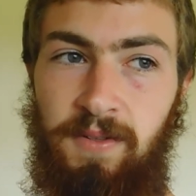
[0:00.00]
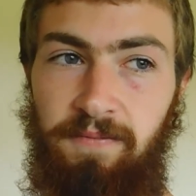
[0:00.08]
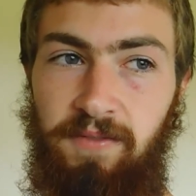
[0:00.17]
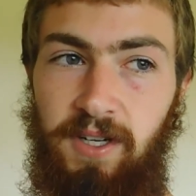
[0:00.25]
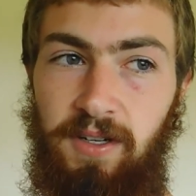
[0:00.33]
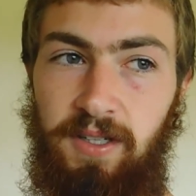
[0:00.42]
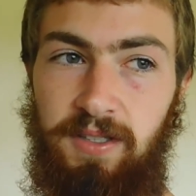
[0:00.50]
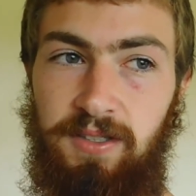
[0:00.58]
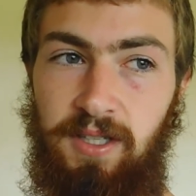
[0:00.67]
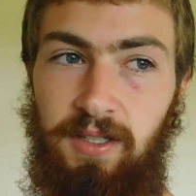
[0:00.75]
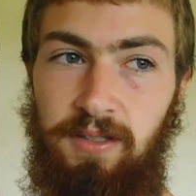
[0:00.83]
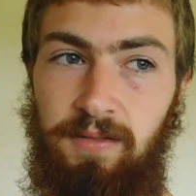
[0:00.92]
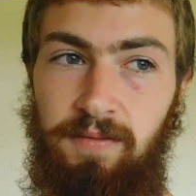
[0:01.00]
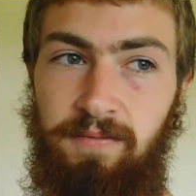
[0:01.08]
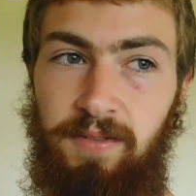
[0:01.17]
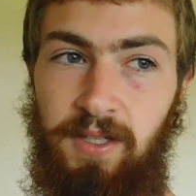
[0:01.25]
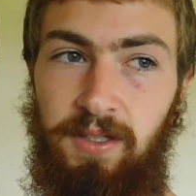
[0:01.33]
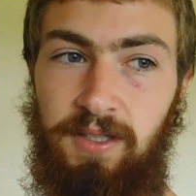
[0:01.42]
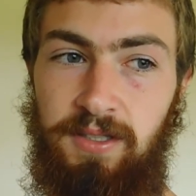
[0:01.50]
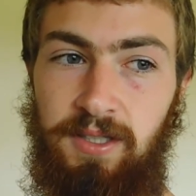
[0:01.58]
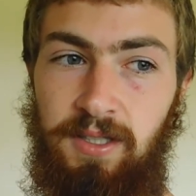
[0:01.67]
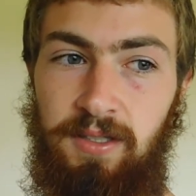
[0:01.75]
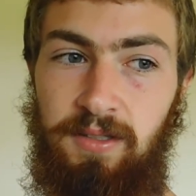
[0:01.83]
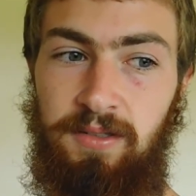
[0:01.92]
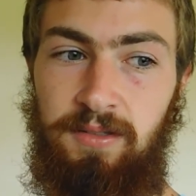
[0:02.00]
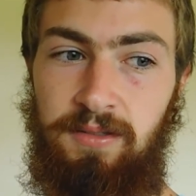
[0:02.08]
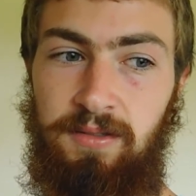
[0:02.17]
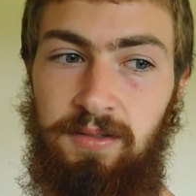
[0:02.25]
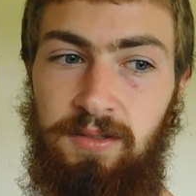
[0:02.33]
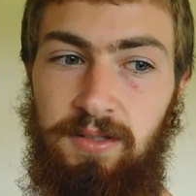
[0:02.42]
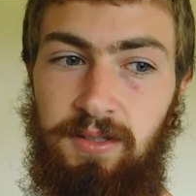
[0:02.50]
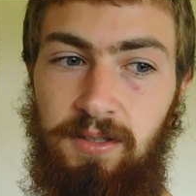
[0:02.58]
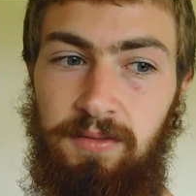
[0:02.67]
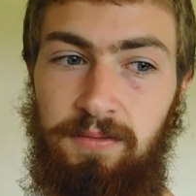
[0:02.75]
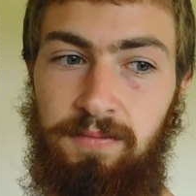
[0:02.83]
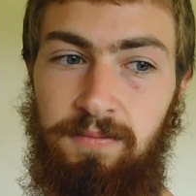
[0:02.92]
Very excited. Very excited. So